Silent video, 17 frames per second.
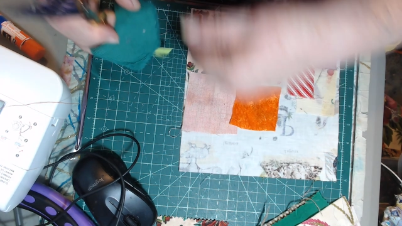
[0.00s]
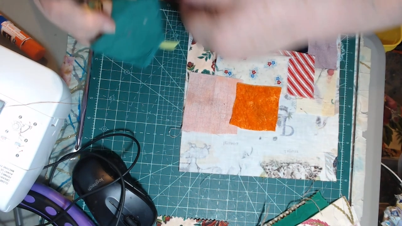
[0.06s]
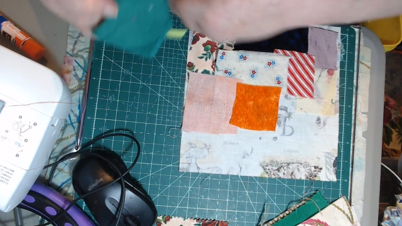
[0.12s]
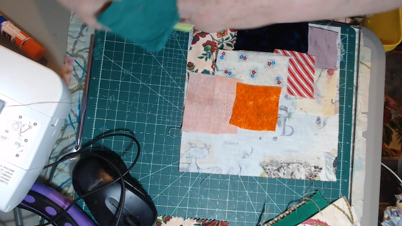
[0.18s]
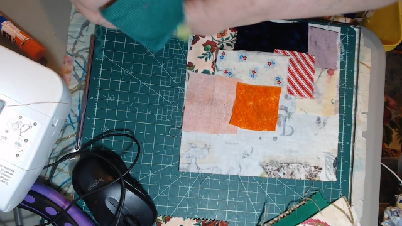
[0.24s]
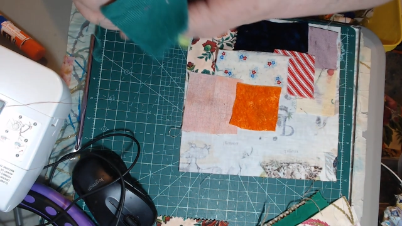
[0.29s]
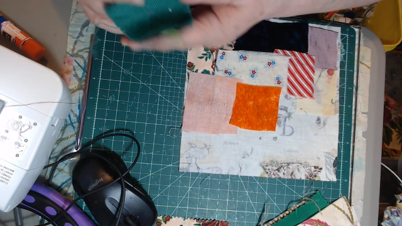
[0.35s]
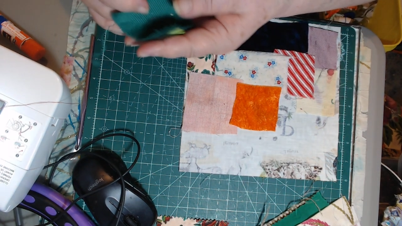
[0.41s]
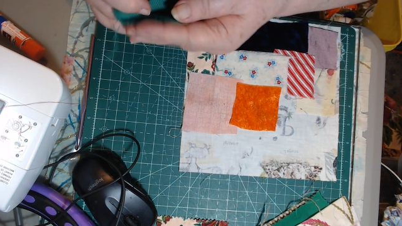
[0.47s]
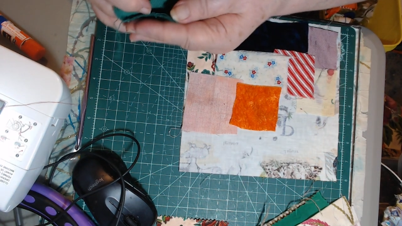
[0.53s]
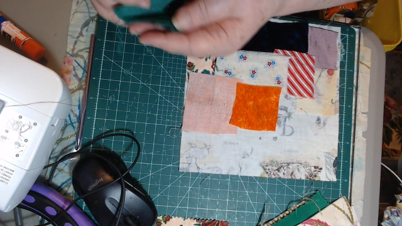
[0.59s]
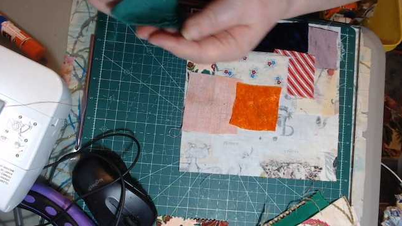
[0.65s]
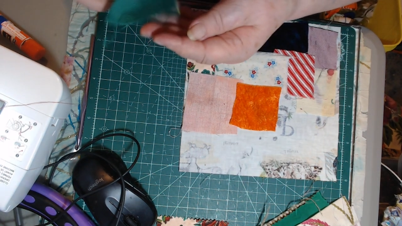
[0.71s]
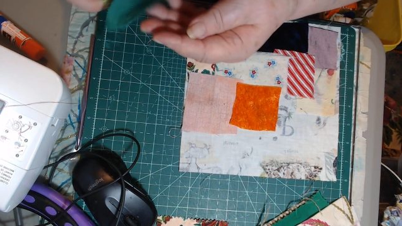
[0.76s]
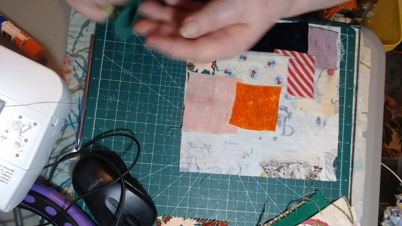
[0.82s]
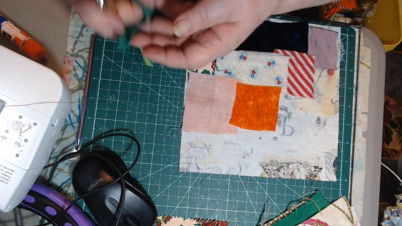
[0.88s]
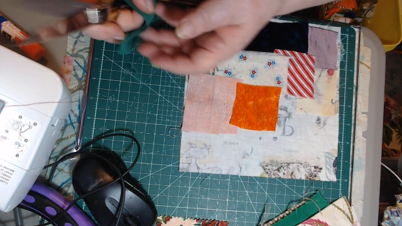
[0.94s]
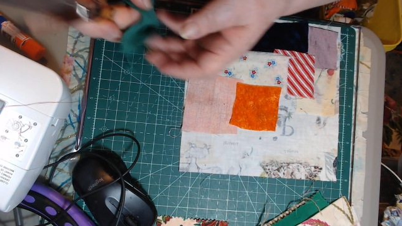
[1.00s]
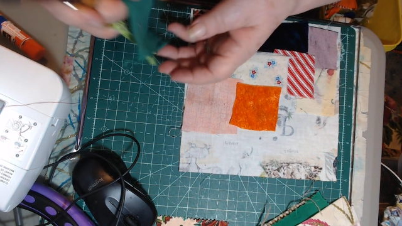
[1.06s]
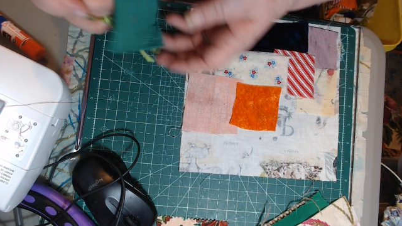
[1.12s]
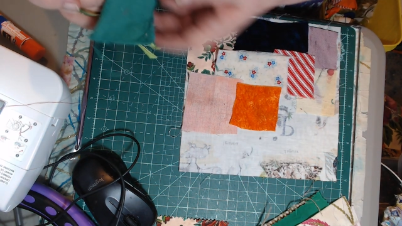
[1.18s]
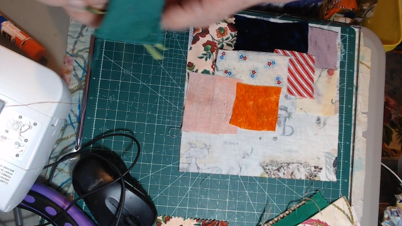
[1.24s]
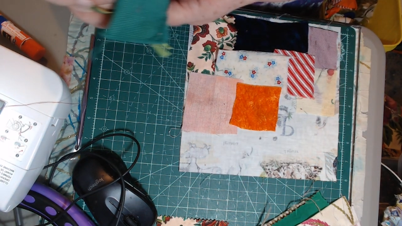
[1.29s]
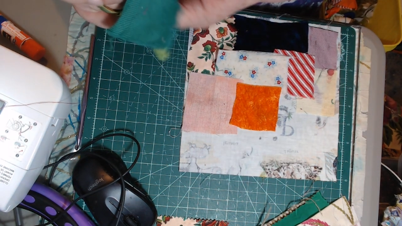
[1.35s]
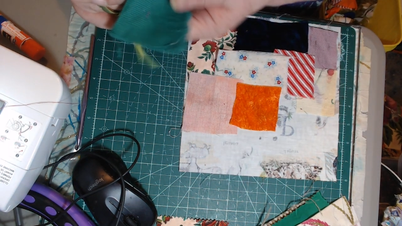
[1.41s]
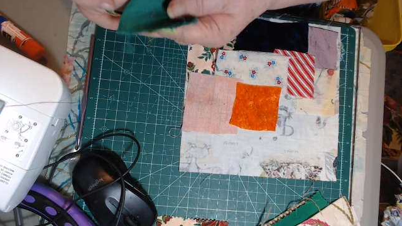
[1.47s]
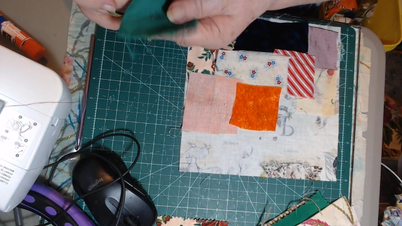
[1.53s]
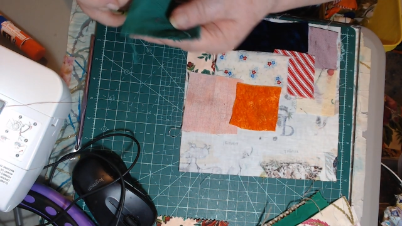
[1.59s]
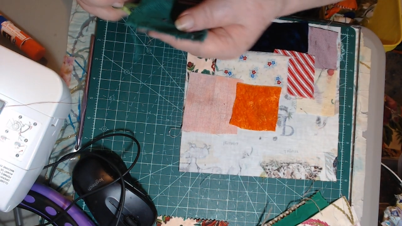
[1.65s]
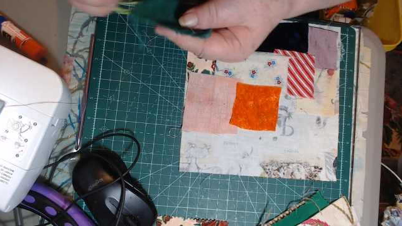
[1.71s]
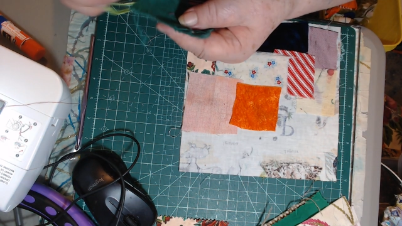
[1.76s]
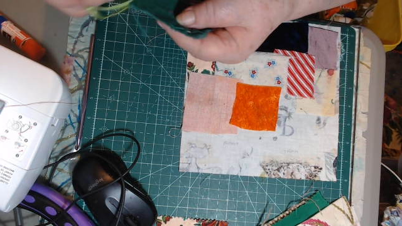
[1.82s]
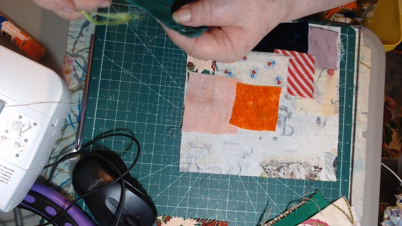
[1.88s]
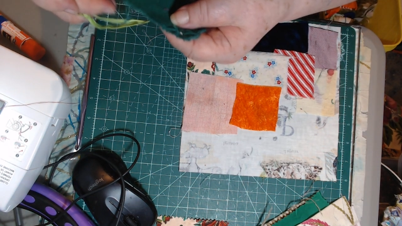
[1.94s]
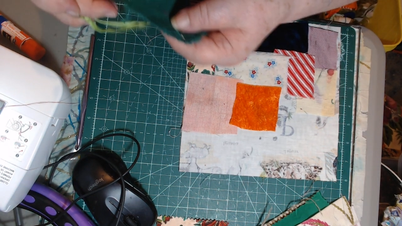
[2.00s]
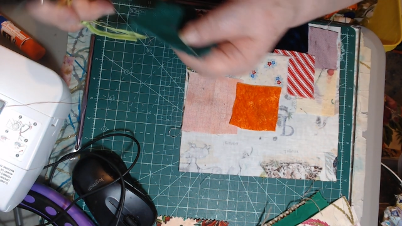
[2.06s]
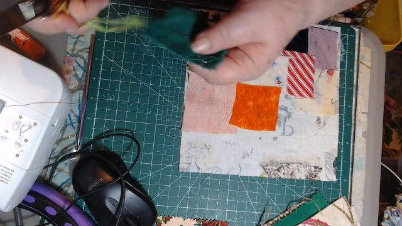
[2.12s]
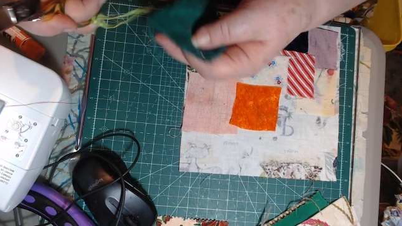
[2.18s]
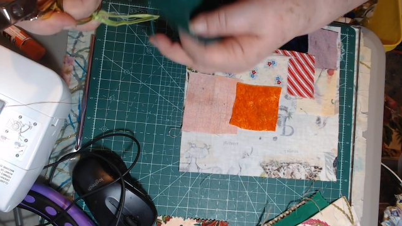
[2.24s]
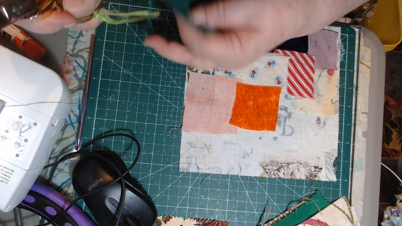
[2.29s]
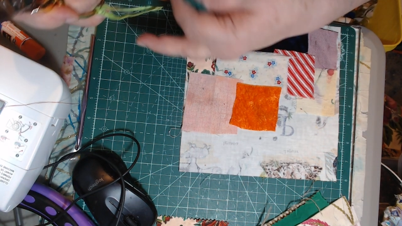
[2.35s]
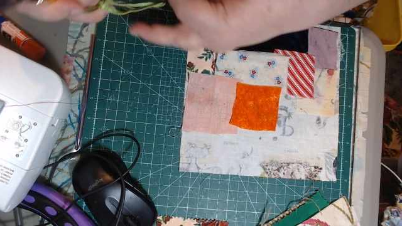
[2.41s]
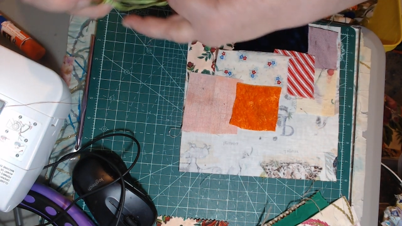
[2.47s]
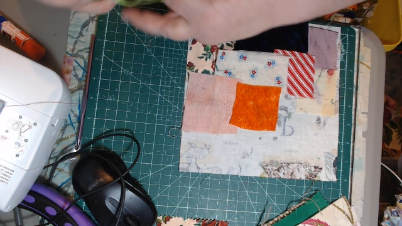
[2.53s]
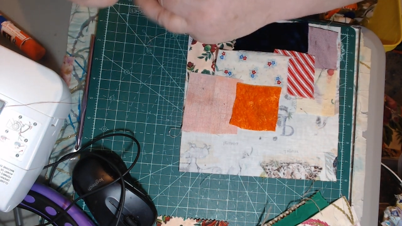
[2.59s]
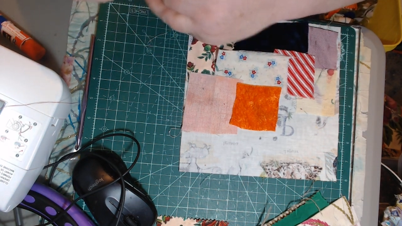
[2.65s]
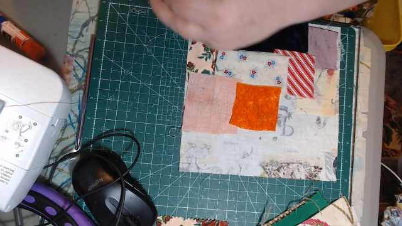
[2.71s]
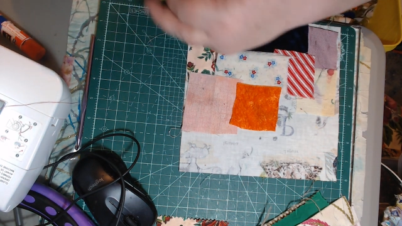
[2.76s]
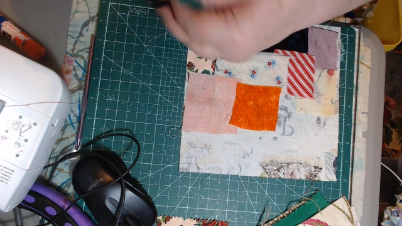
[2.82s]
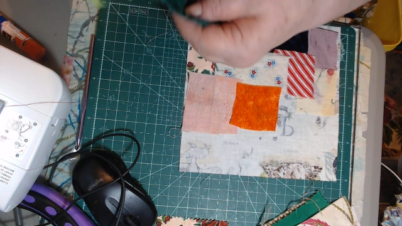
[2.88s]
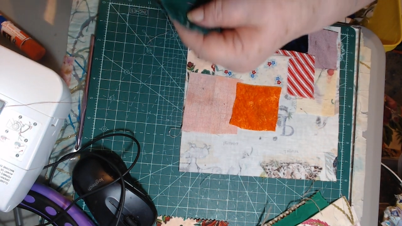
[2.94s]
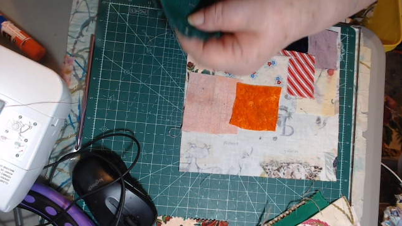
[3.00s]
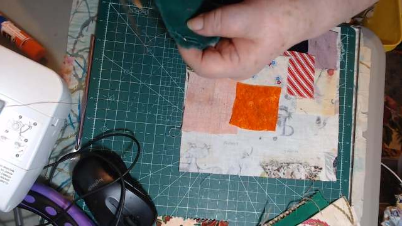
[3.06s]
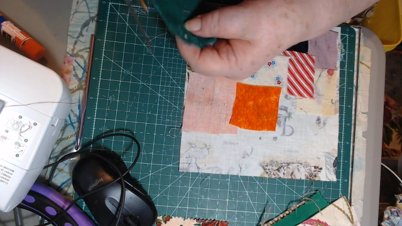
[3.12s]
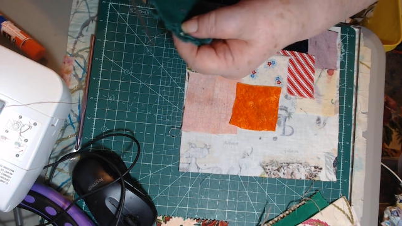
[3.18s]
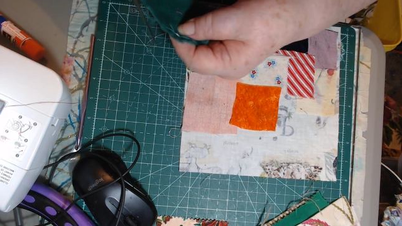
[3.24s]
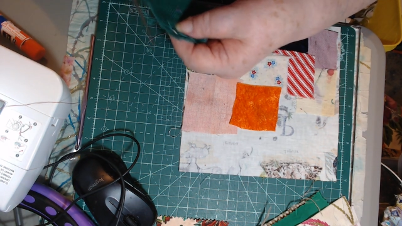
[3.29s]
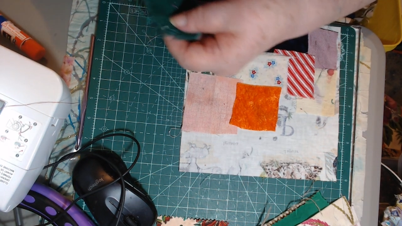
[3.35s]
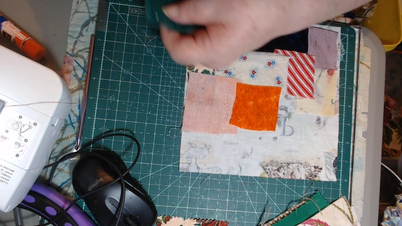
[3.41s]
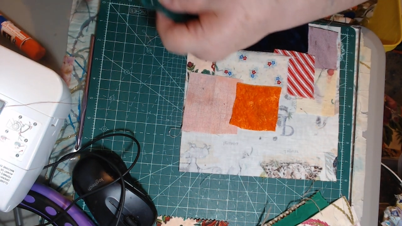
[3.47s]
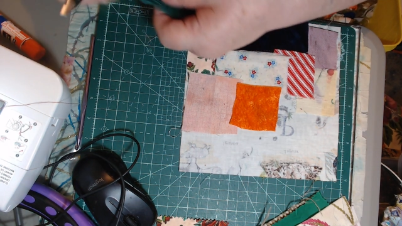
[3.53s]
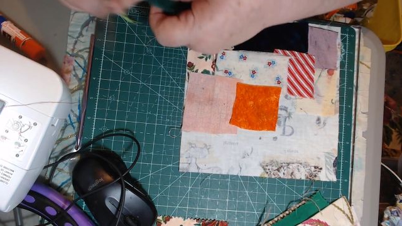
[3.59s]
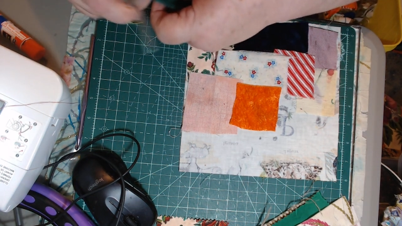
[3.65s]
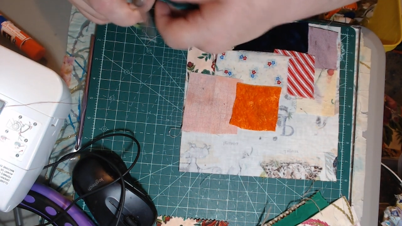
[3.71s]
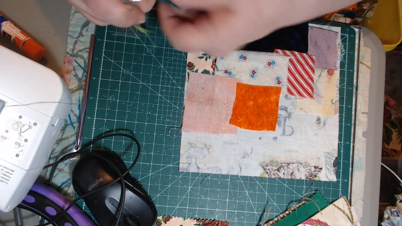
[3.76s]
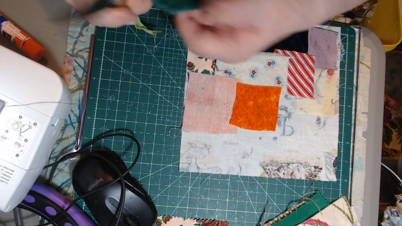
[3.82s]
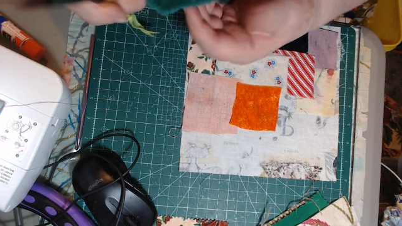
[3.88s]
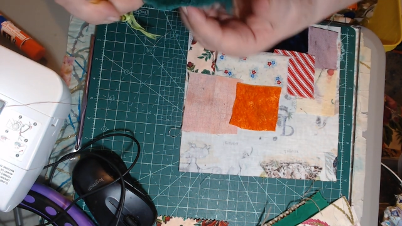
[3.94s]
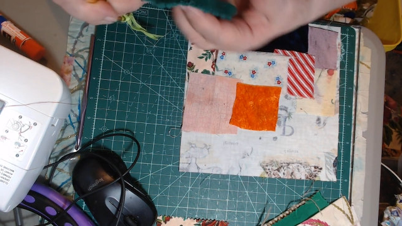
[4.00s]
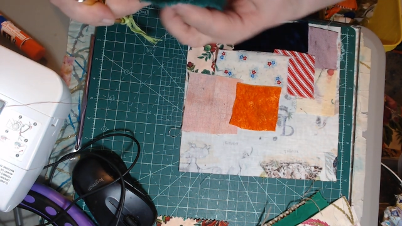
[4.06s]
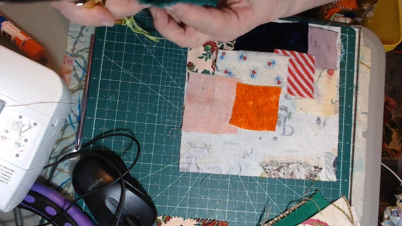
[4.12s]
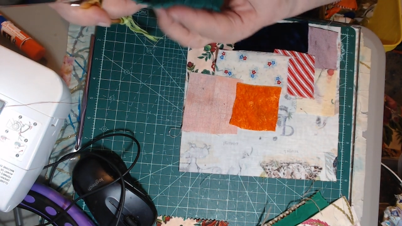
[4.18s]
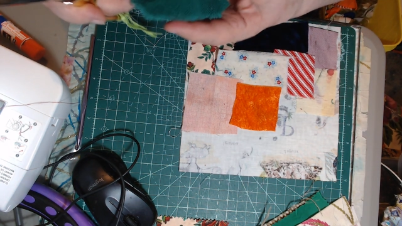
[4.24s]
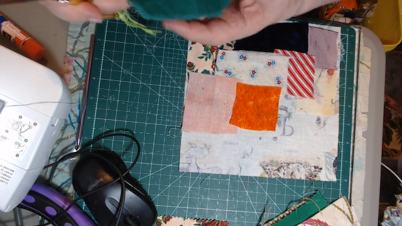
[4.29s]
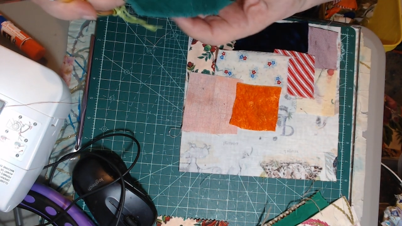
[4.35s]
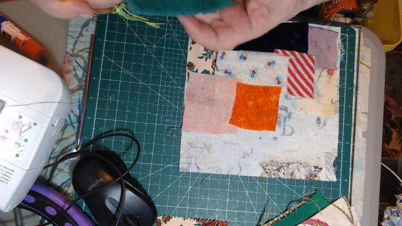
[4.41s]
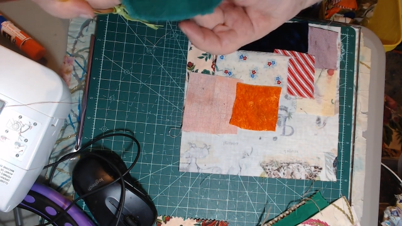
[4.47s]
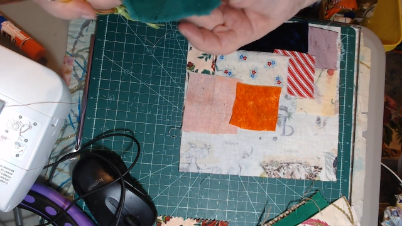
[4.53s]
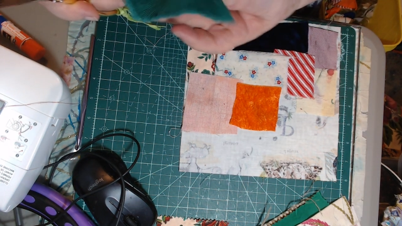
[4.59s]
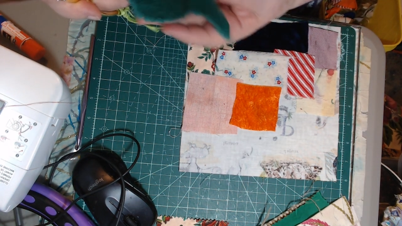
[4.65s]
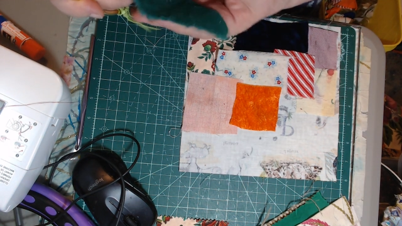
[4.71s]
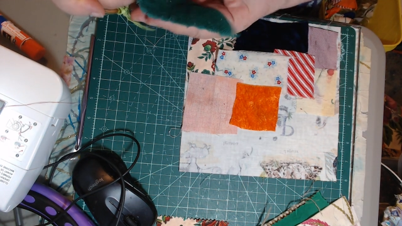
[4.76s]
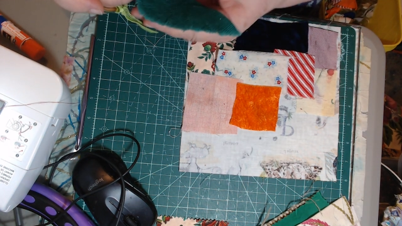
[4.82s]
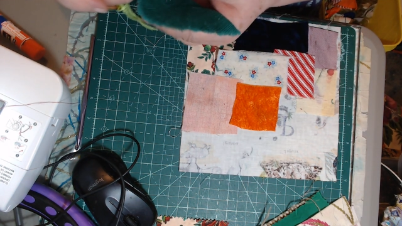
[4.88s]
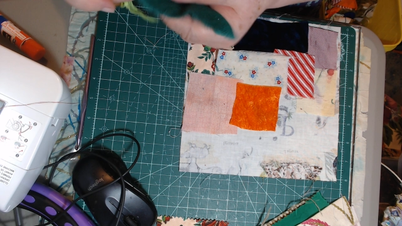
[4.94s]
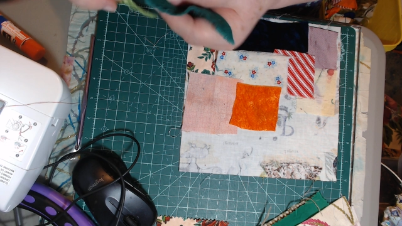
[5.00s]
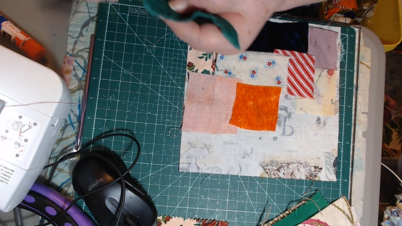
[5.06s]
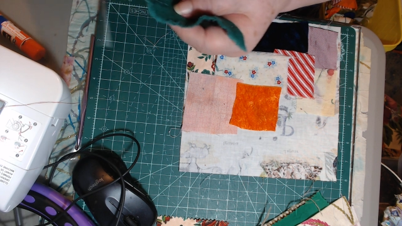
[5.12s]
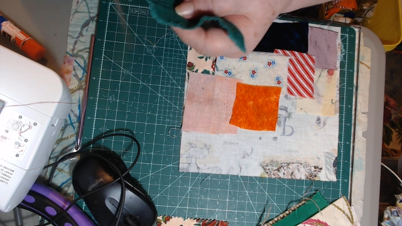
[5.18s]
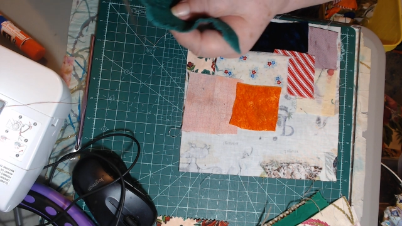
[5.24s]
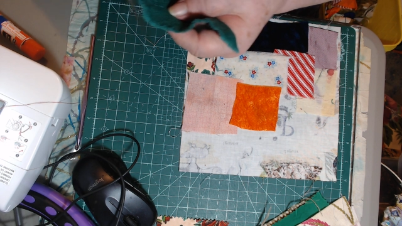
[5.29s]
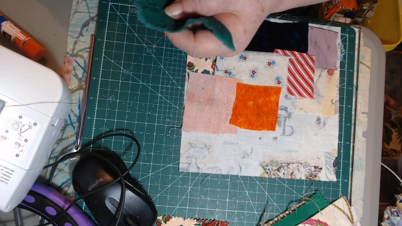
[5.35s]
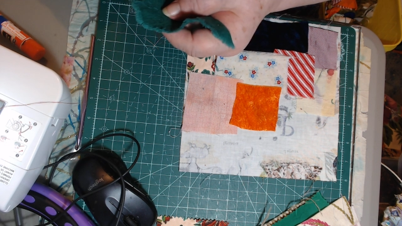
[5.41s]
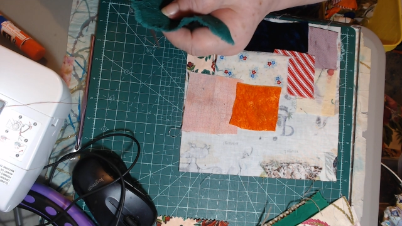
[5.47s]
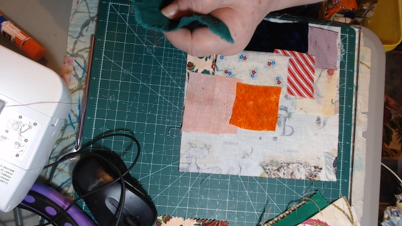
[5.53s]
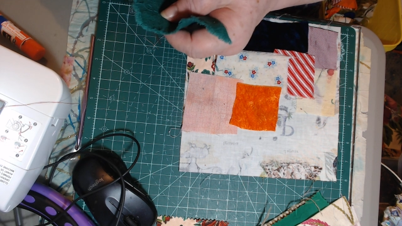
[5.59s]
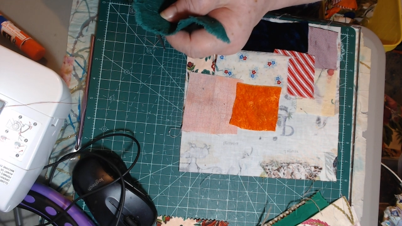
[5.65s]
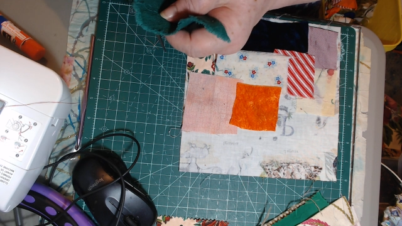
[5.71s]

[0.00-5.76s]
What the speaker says: [unreadable: no face in view]